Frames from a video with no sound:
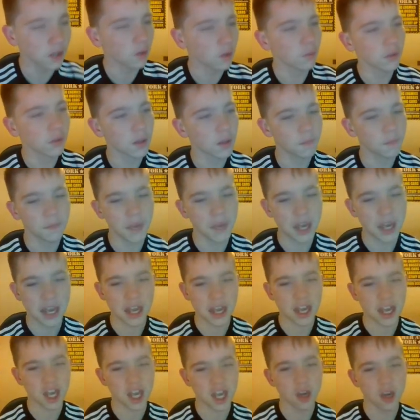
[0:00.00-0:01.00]
I don't want to be
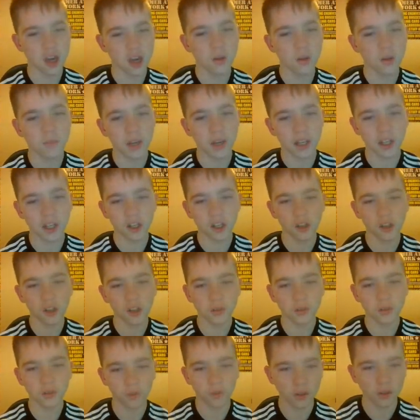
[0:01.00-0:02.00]
here. My
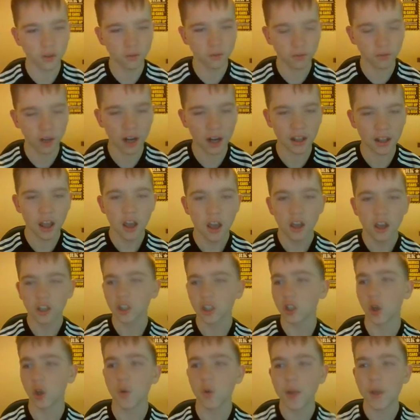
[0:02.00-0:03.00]
clothes are going to be wearing.
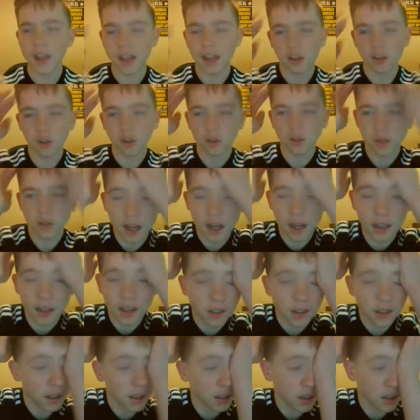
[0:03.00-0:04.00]
So it looks like
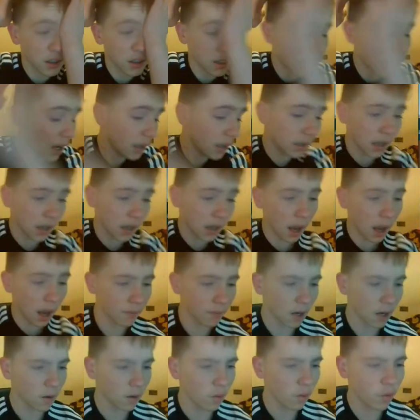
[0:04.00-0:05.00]
it's getting night time
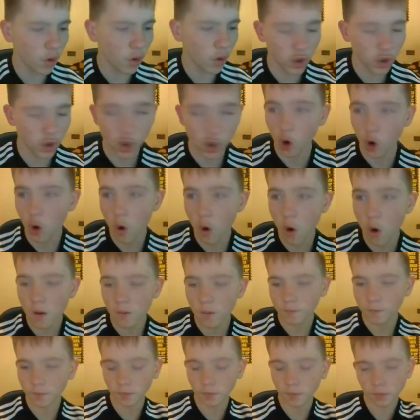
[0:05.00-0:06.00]
now for sure.
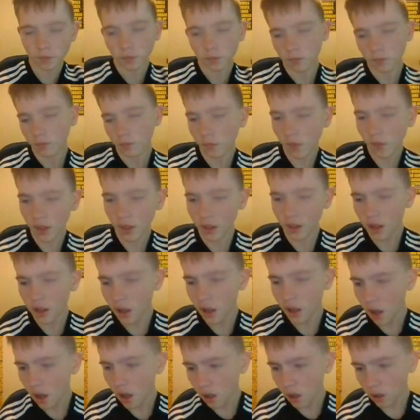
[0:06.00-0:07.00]

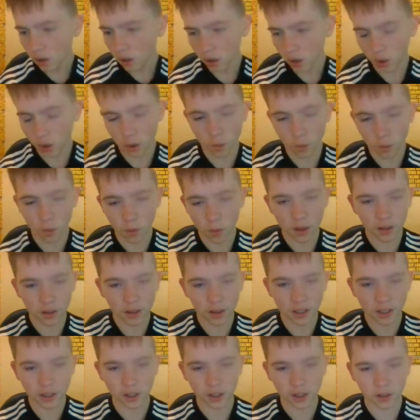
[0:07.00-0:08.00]
So
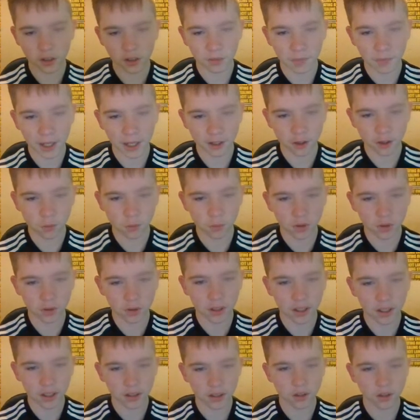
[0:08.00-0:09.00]
let's just last go.
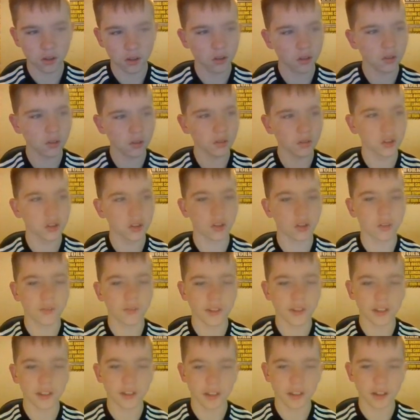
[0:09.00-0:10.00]
So
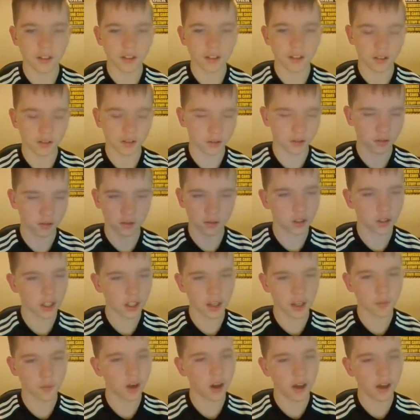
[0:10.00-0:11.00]
then we'll okay,